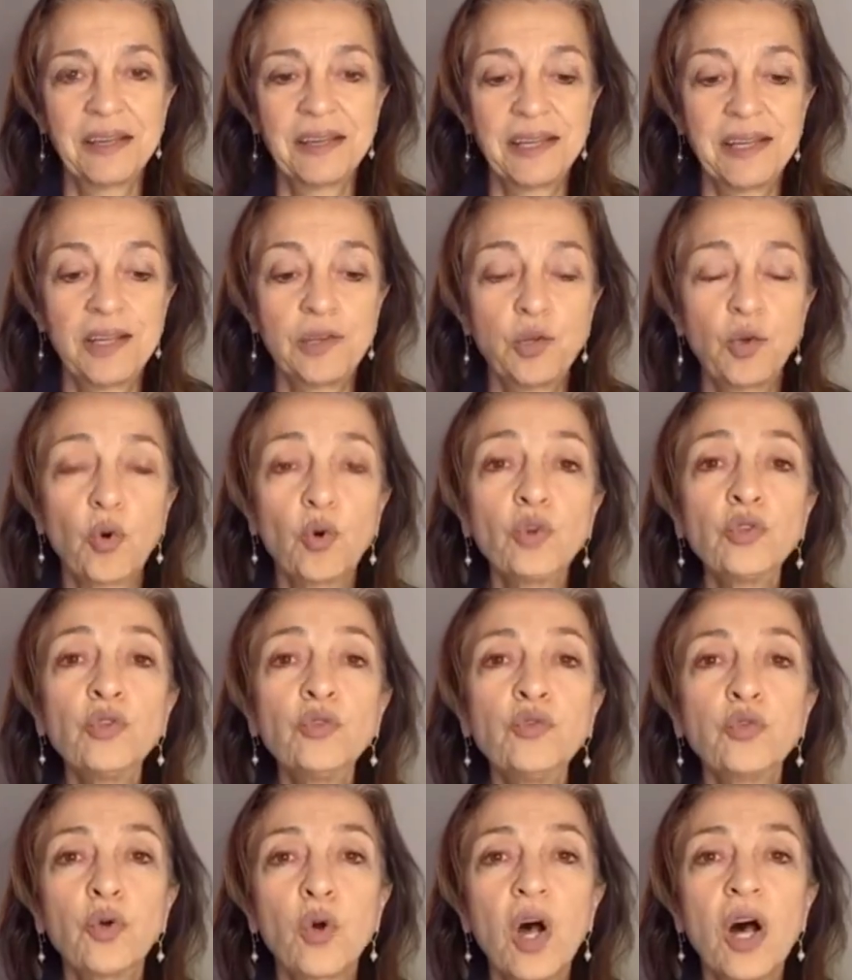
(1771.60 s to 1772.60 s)
In order
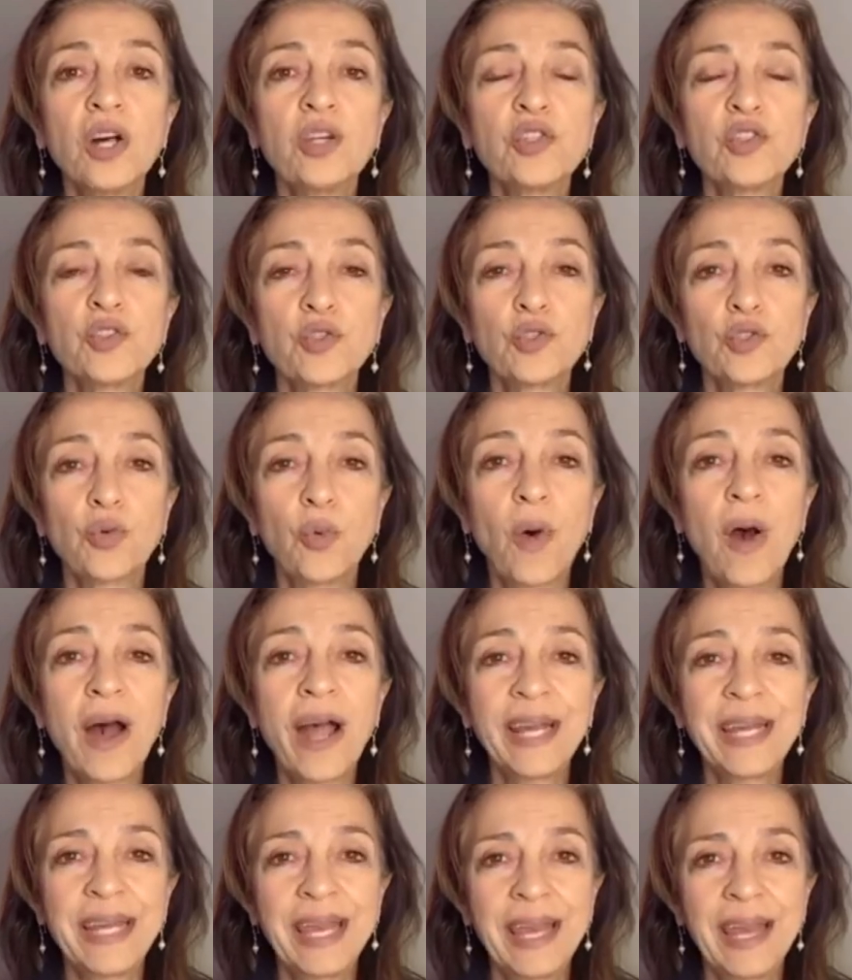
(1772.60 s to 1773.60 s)
for us to
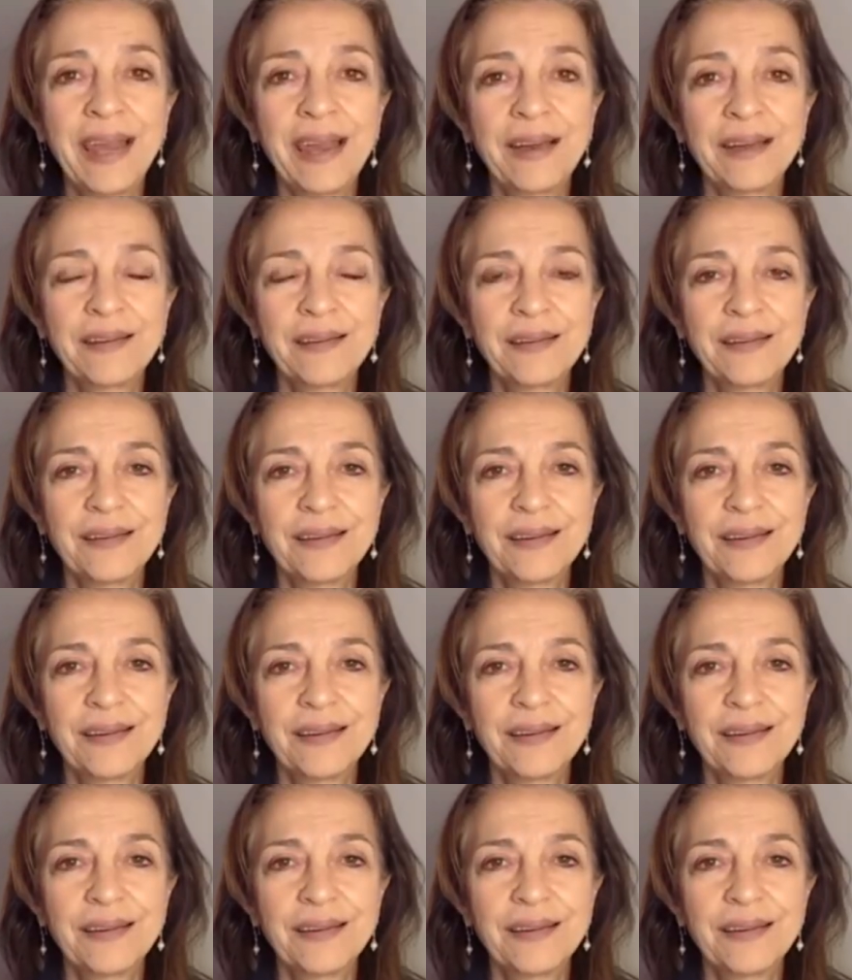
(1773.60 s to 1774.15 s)
I can,